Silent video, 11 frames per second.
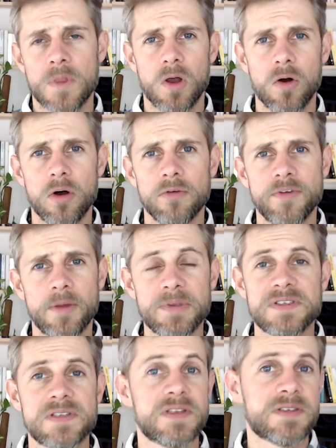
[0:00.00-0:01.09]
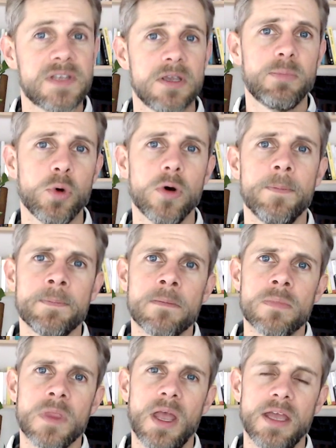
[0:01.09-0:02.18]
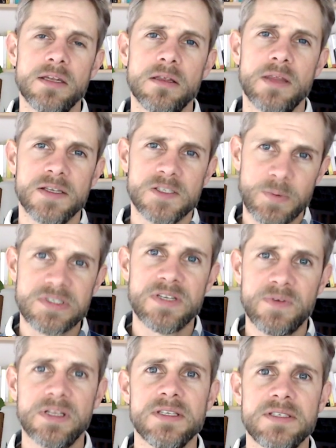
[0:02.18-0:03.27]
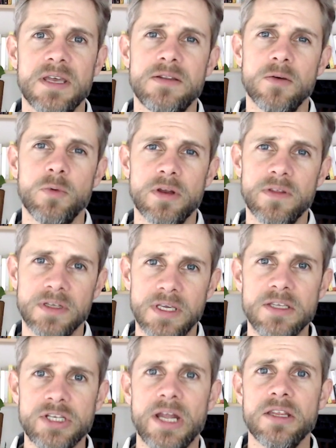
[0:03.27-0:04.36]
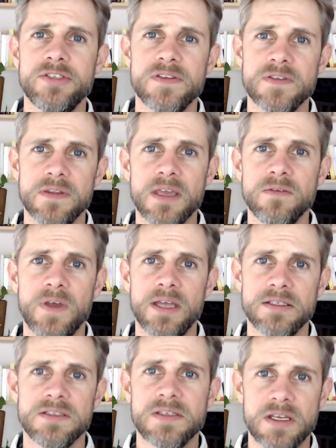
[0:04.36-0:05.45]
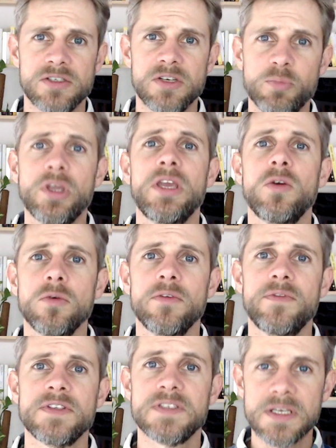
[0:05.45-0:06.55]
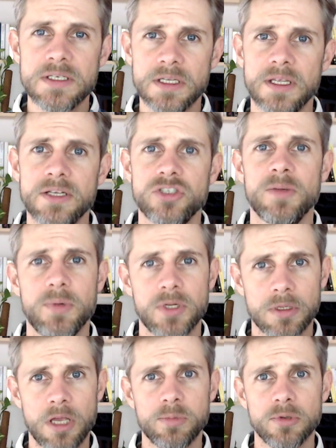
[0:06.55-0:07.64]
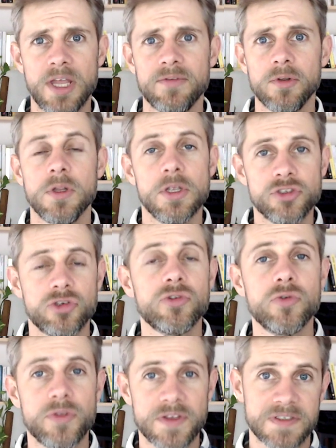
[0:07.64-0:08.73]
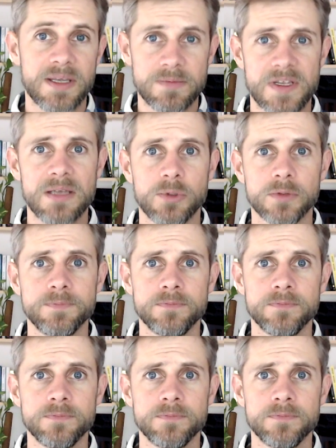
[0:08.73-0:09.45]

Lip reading: of a business in Singapore. And they specifically said that one of the key challenges that they've had is essentially bringing all of the senior leadership at a global level to the same table.